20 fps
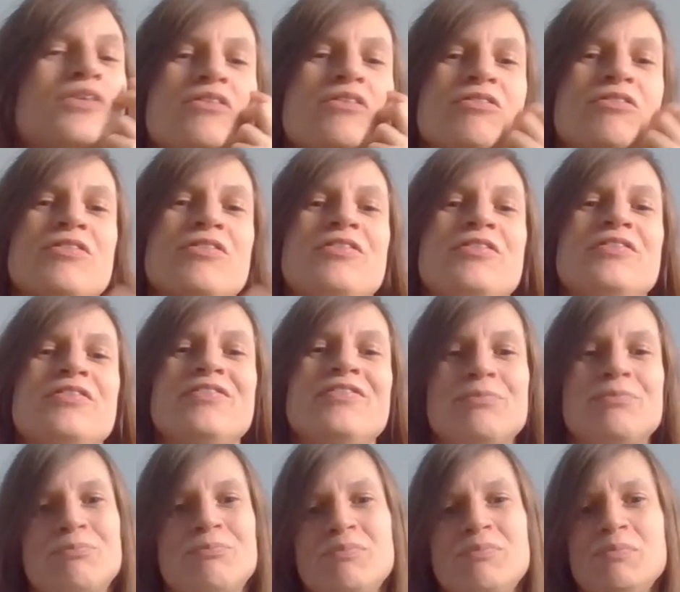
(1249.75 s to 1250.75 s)
of,
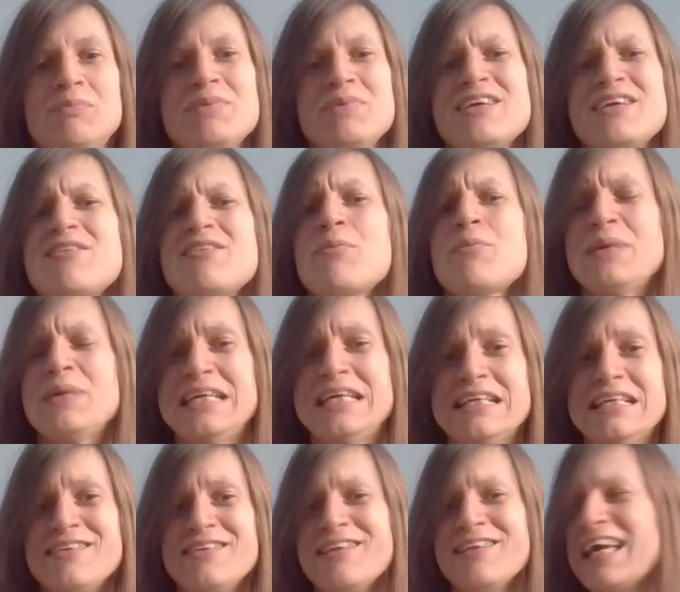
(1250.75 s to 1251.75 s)
because it'll
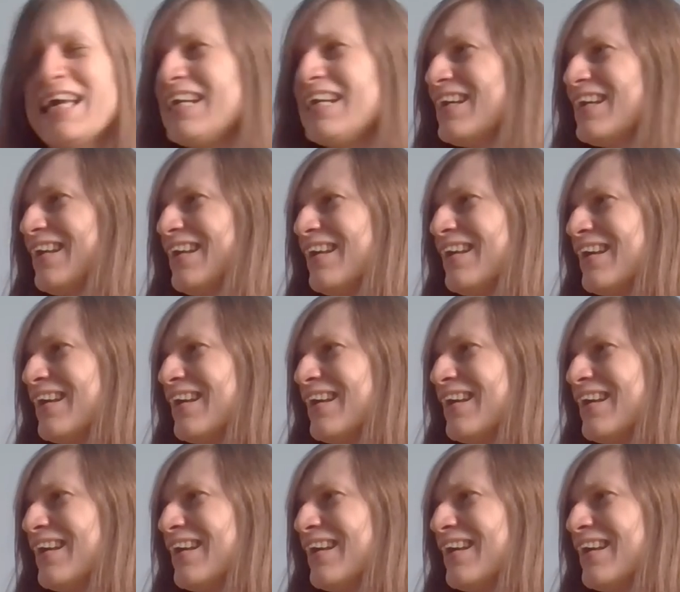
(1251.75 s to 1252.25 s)
be like